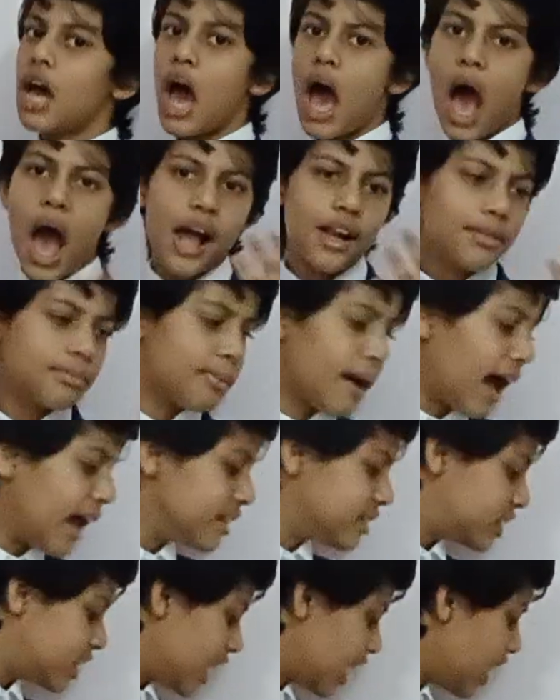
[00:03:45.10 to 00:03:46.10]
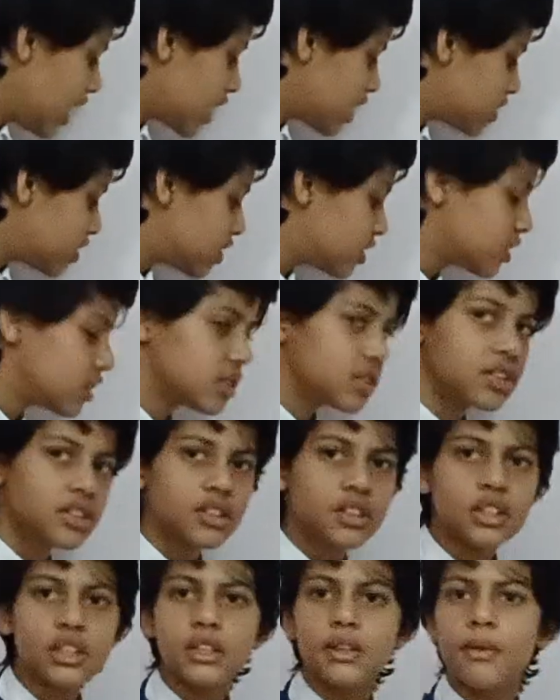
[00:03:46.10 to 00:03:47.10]
and bad days.
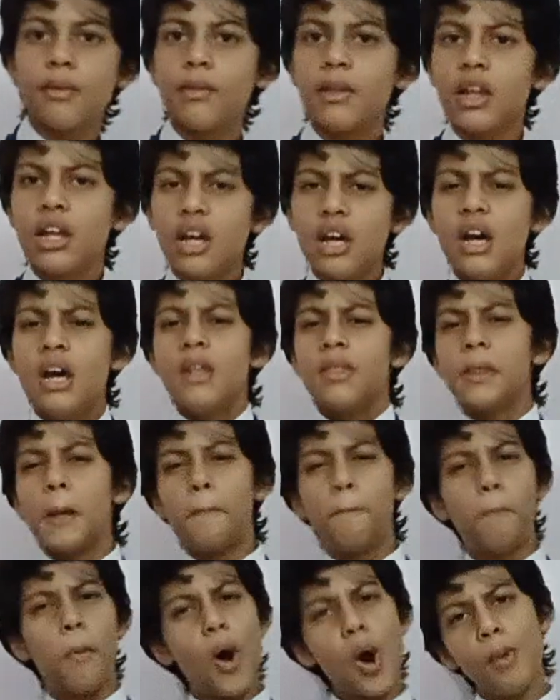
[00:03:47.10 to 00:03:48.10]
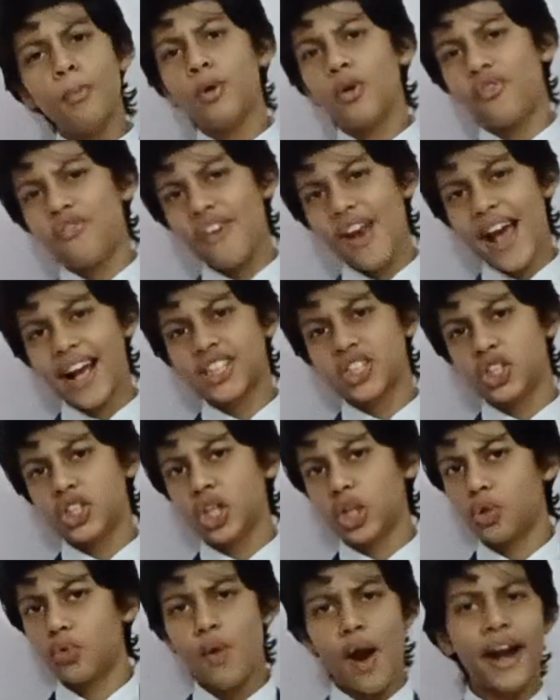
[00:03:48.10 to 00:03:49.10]
The poem reflects
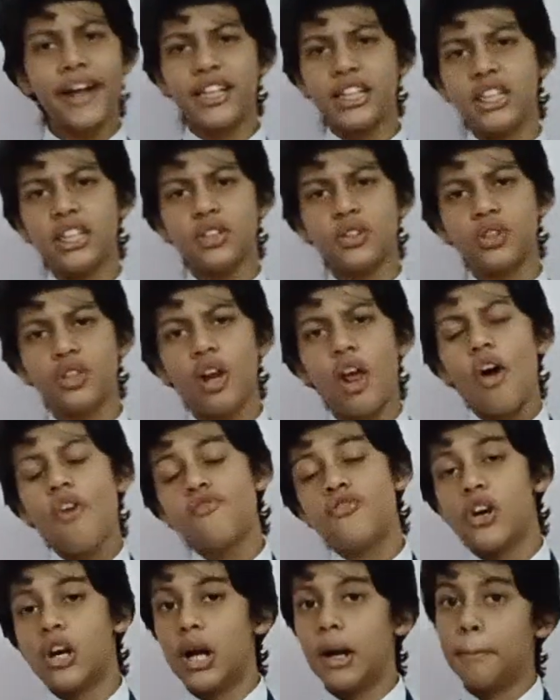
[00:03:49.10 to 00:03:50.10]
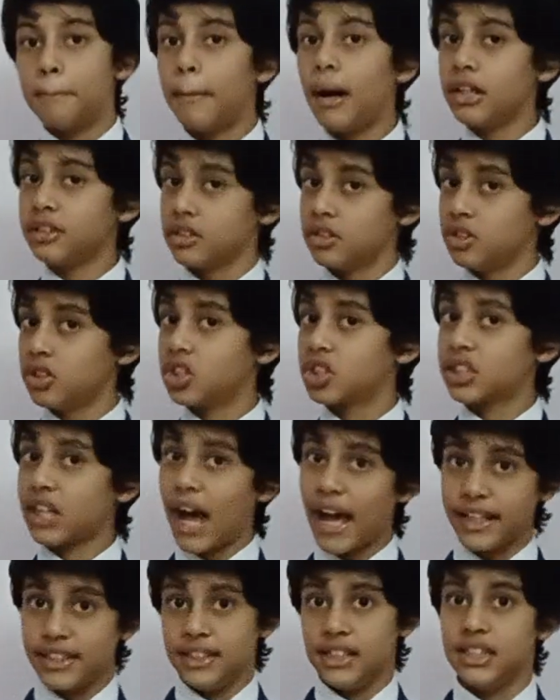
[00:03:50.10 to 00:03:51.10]
the gratitude for a mother's
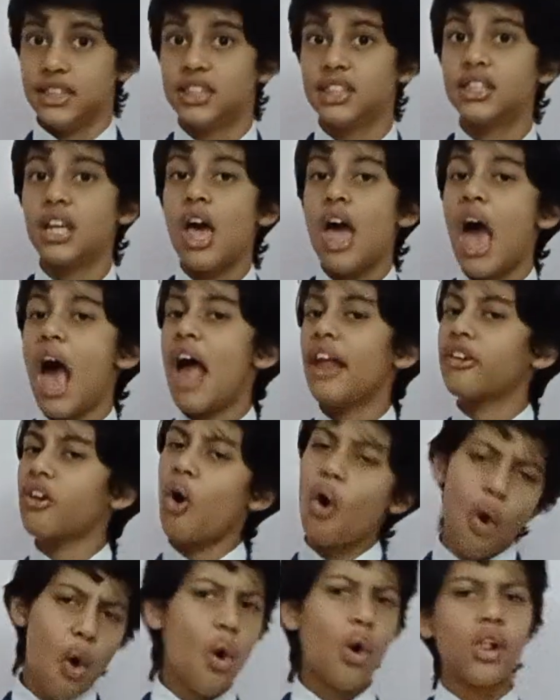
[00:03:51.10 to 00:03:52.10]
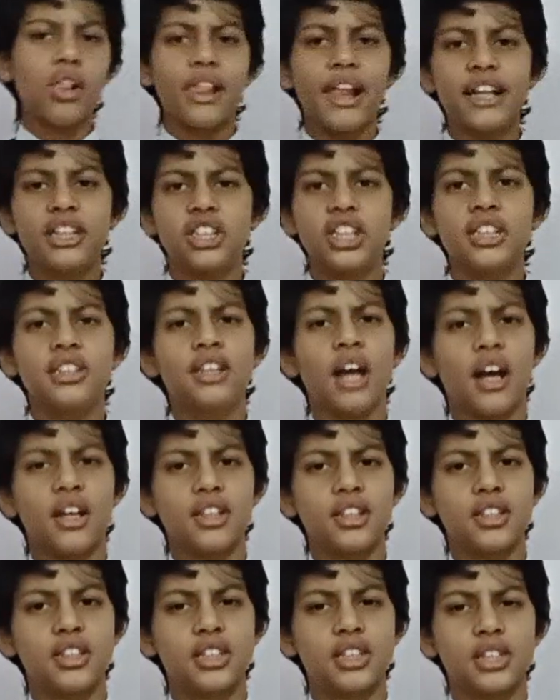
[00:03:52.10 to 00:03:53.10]
kindness and all that she
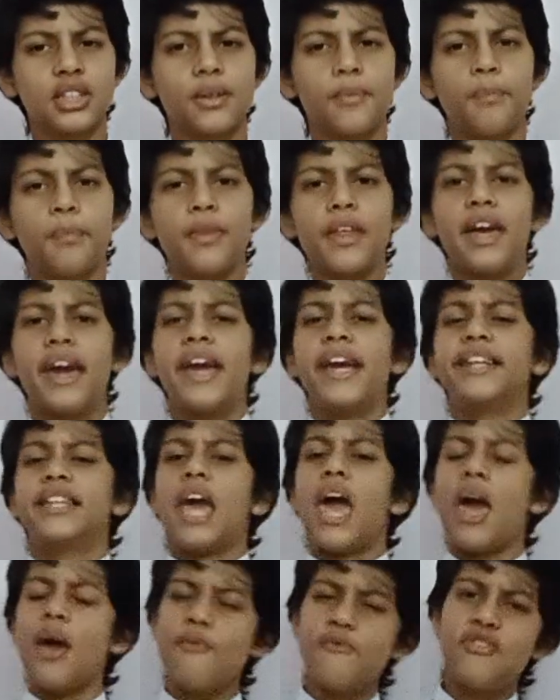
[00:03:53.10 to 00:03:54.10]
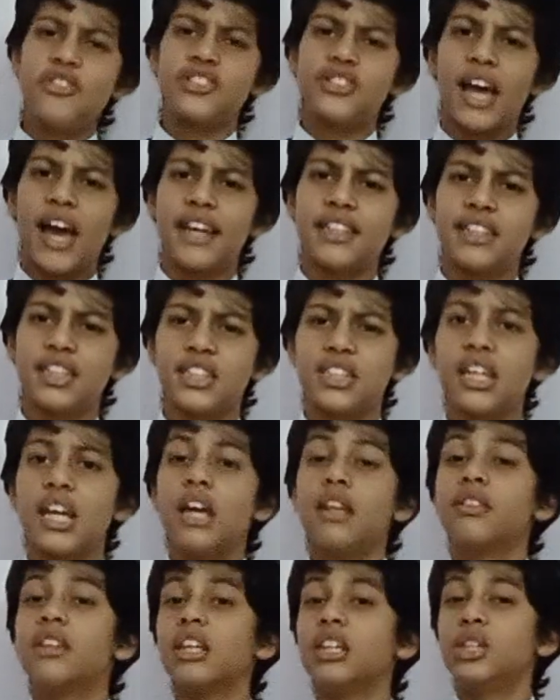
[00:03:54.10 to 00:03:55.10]
does. It emphasizes
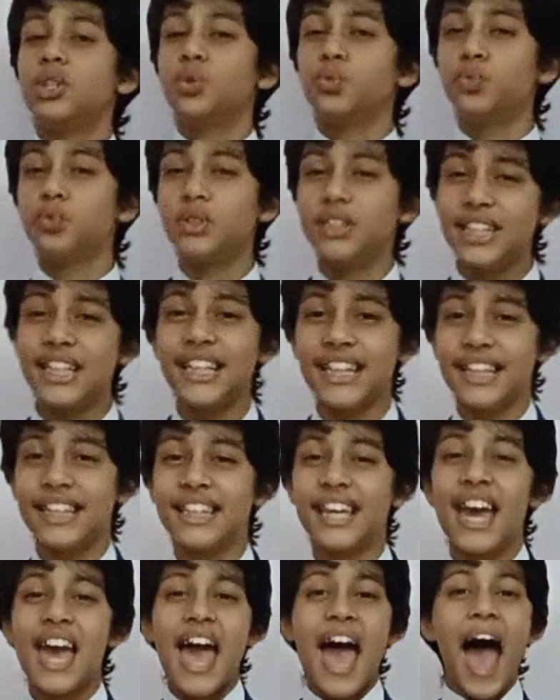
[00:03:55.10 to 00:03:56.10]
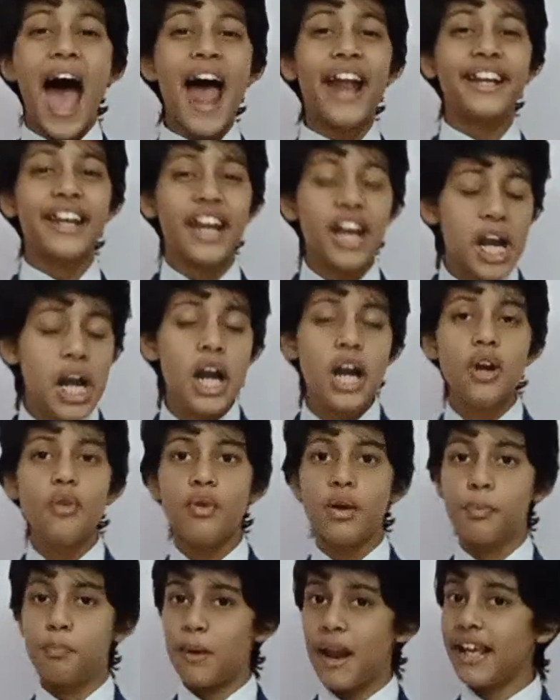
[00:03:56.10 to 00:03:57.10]
the unique and
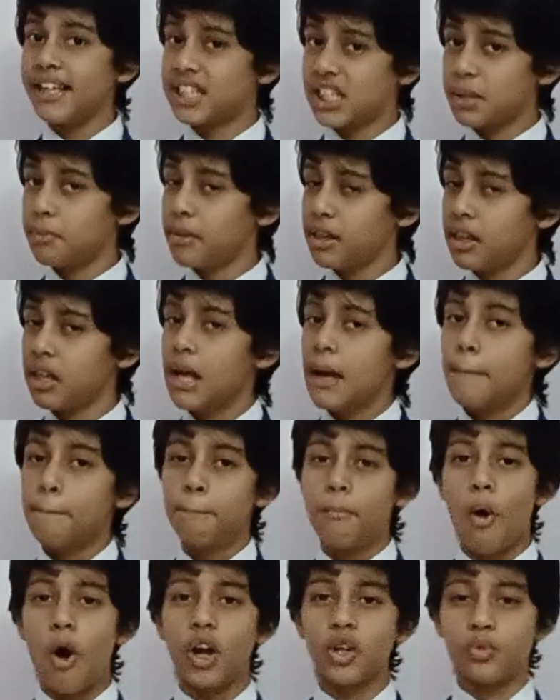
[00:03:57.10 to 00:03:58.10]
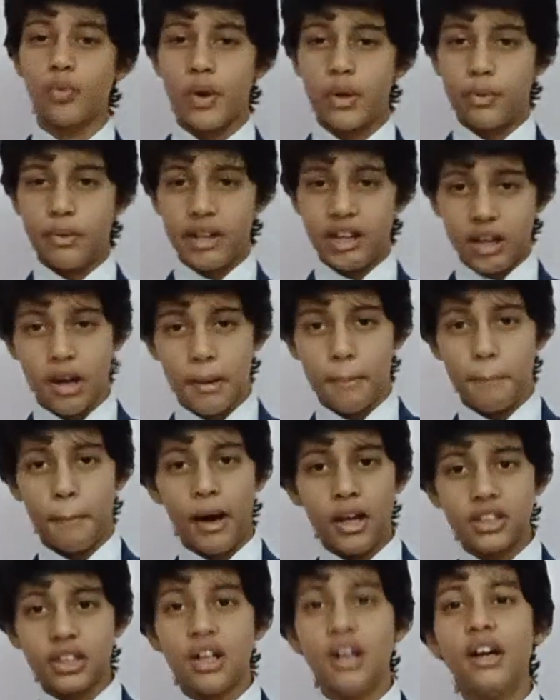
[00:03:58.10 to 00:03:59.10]
irreplaceable bond between her
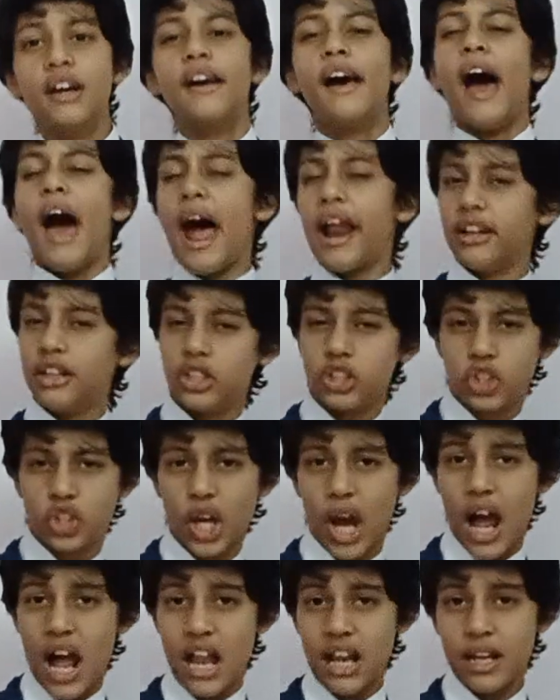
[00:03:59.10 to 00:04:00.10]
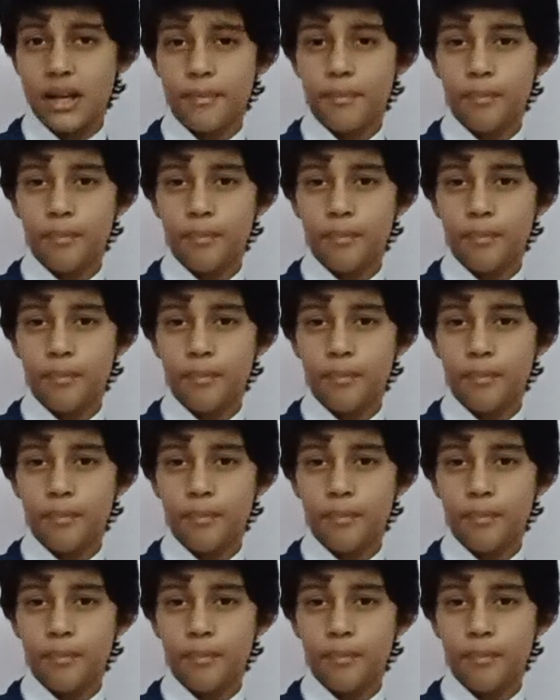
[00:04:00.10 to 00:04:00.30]
mother and her child.